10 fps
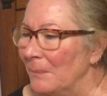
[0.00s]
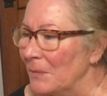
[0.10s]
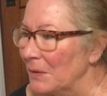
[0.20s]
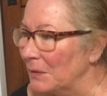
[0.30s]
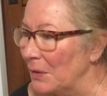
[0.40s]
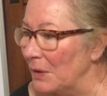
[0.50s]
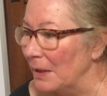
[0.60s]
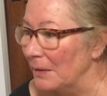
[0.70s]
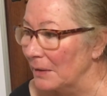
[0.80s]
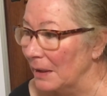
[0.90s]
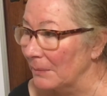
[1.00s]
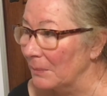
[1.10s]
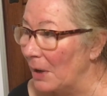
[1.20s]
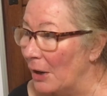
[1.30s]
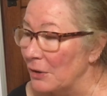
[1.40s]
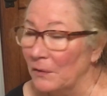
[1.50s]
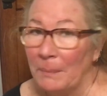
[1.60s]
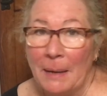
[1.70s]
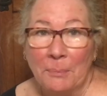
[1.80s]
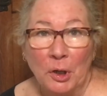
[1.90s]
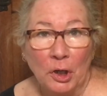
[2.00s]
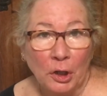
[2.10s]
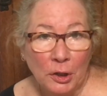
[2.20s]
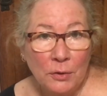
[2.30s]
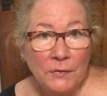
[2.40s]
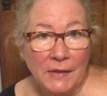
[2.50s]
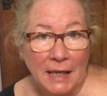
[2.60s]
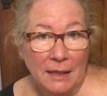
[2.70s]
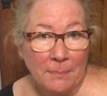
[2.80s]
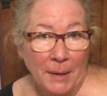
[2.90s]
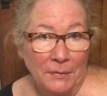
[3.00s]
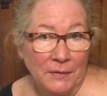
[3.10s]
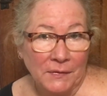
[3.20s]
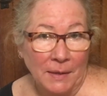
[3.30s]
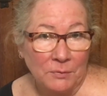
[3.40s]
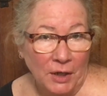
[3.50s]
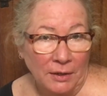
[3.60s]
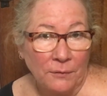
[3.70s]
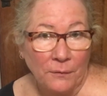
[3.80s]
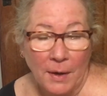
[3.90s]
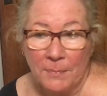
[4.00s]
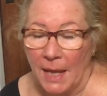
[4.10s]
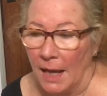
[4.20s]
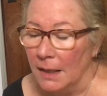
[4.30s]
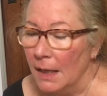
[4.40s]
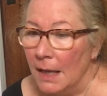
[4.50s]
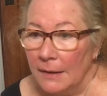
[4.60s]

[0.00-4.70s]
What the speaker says: So that the artist might put clues in about the subject from that.